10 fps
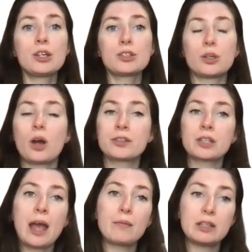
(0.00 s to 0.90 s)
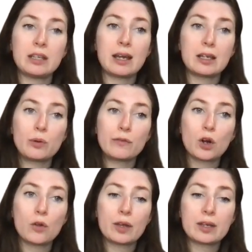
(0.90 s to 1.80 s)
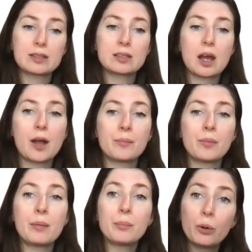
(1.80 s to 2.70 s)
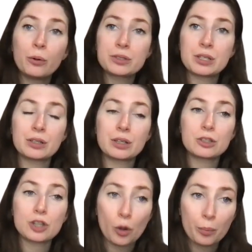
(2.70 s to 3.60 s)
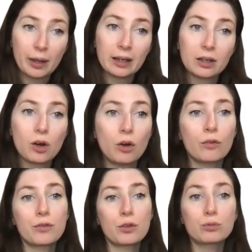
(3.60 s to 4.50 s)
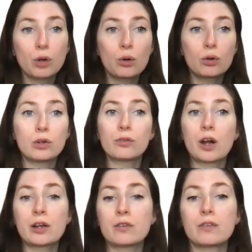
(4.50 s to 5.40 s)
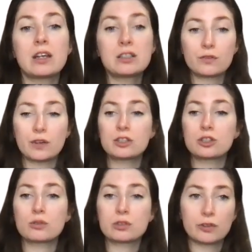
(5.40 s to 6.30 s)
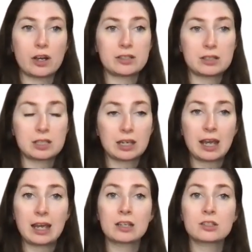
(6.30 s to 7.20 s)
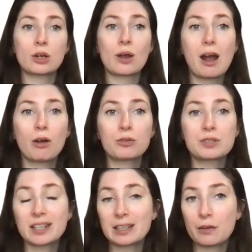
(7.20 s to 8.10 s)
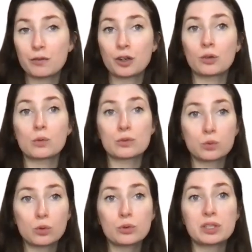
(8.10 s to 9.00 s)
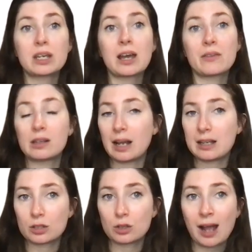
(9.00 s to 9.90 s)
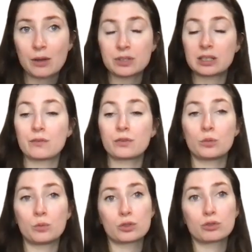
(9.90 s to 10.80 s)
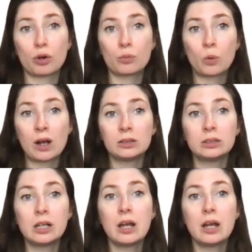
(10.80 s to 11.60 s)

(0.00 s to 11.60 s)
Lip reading: So under Henry VIII, we've got this important topic of the role of kind of individuals versus the king. So how significant was Wolsey, and then later how significant was Cromwell?